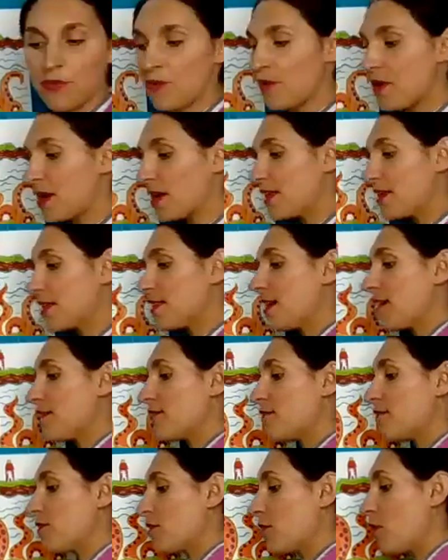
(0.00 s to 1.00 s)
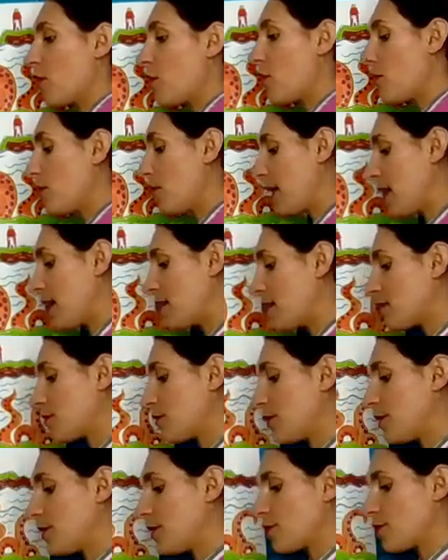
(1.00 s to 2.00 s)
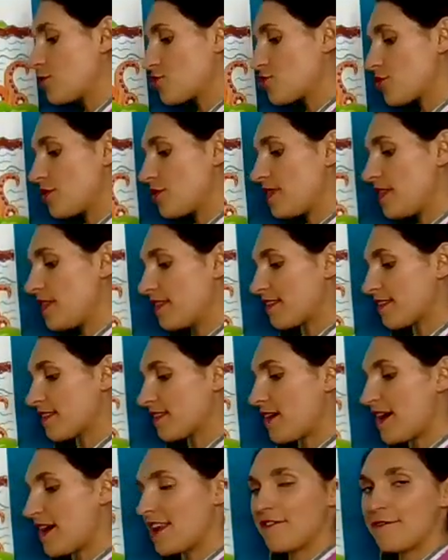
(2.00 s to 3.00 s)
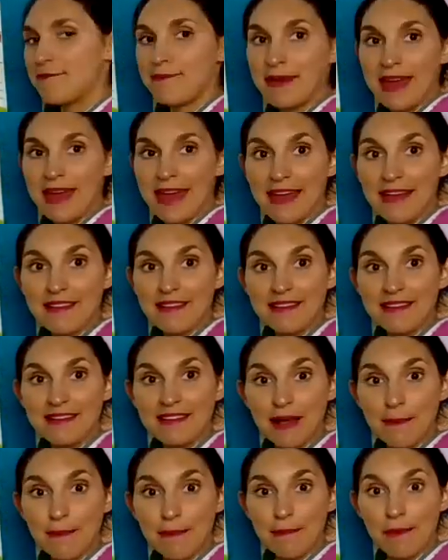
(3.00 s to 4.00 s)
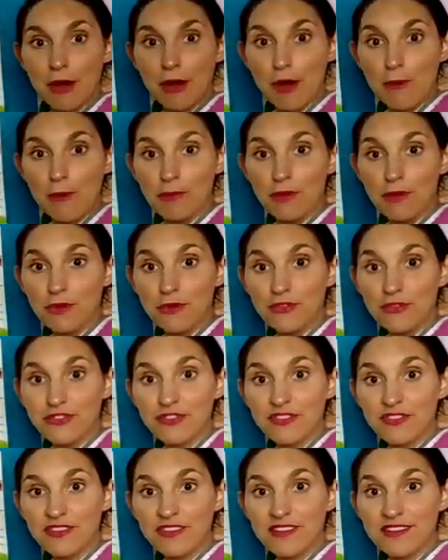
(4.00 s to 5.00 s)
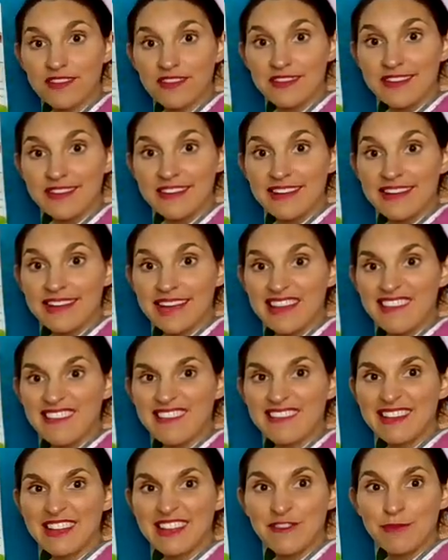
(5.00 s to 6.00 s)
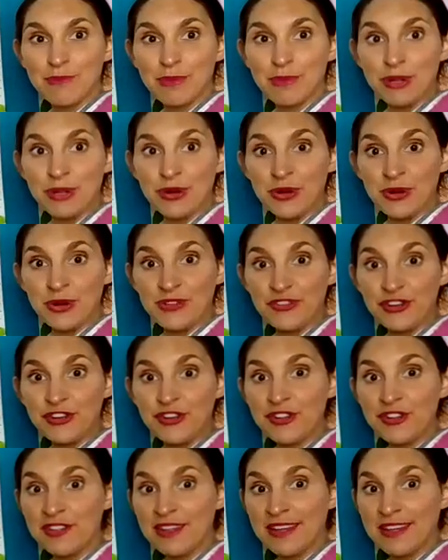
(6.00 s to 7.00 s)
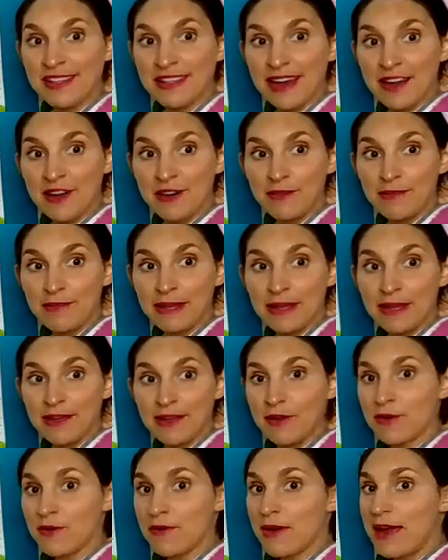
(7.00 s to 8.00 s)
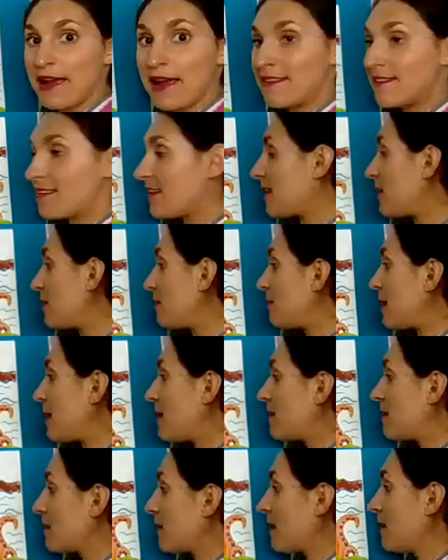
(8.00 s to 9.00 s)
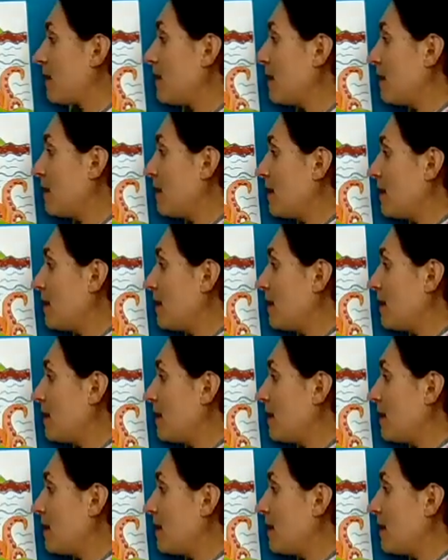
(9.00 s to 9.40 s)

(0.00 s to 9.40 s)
really love to go into an ocean that's kind of pinks and purples instead of blue. Don't you think that could be crazy and amazing?